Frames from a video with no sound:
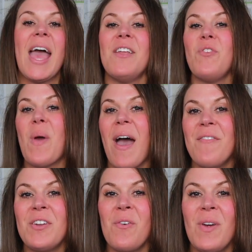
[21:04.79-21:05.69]
And if you
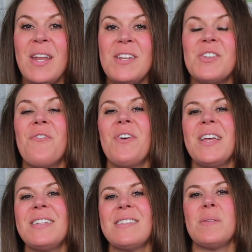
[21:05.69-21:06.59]
haven't already, don't
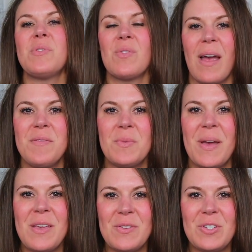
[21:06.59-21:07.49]
forget to subscribe to
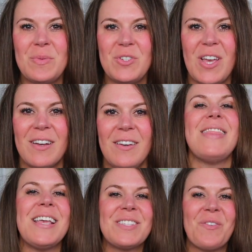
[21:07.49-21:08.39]
my YouTube channel.
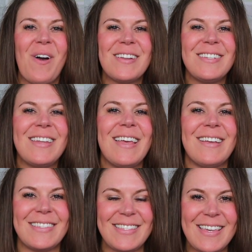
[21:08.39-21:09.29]
Thanks for watching and
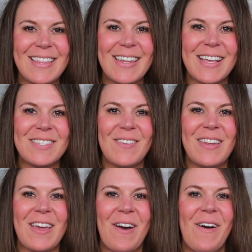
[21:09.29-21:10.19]
I'll see you in the next
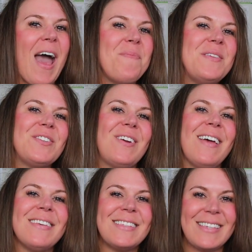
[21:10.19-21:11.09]
video. Happy
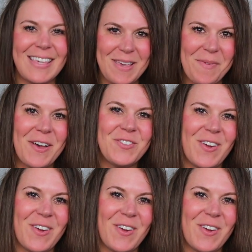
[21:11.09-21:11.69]
trails and keep on